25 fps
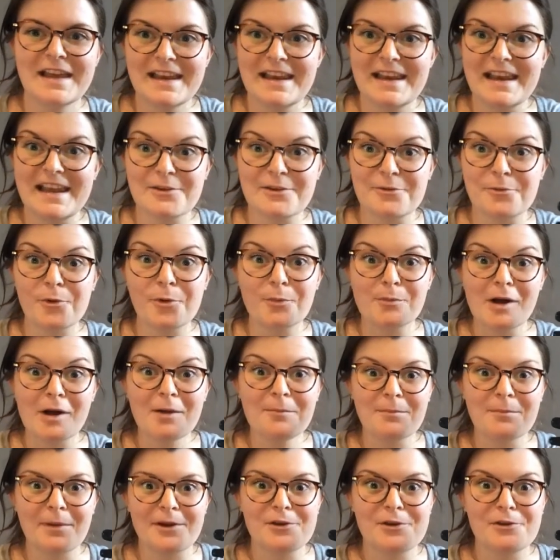Let's warm
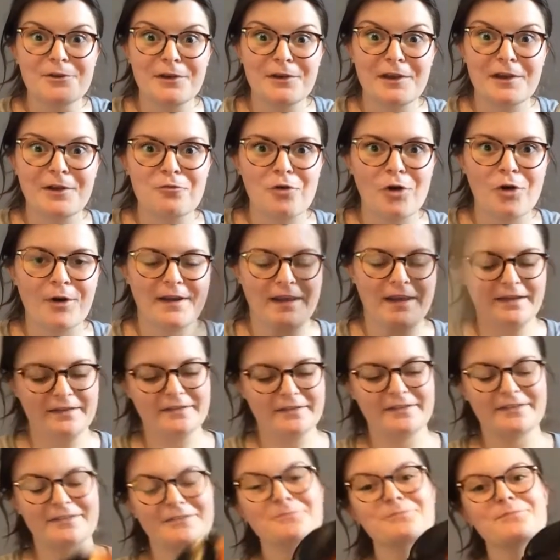up by using
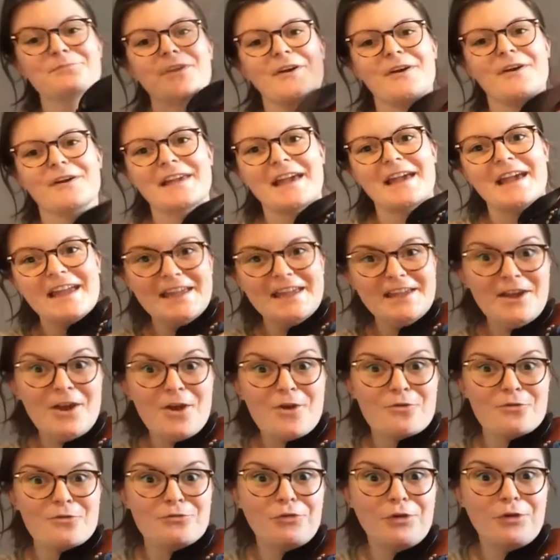rockets, okay?
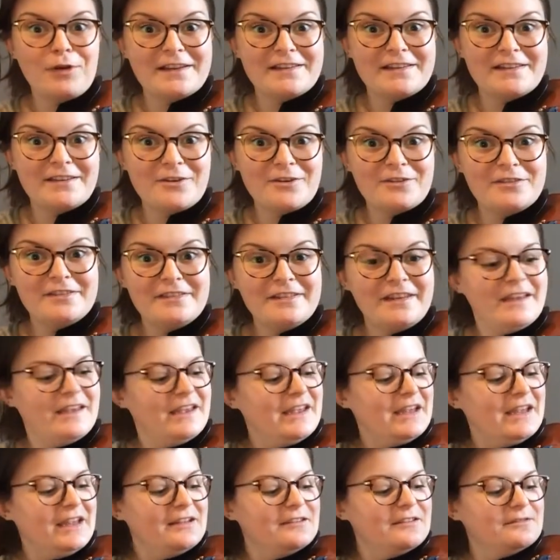Rocket on
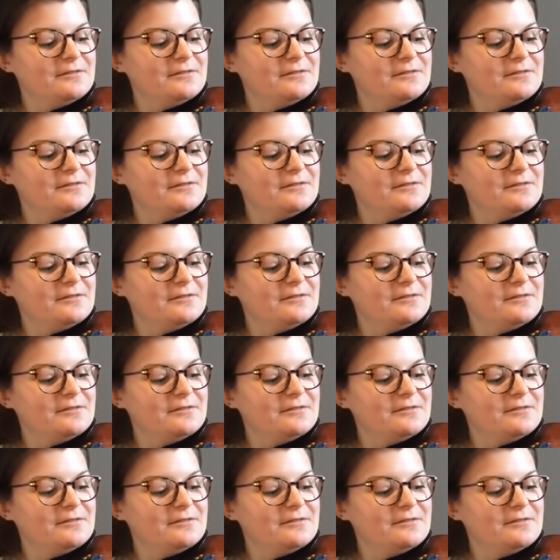D.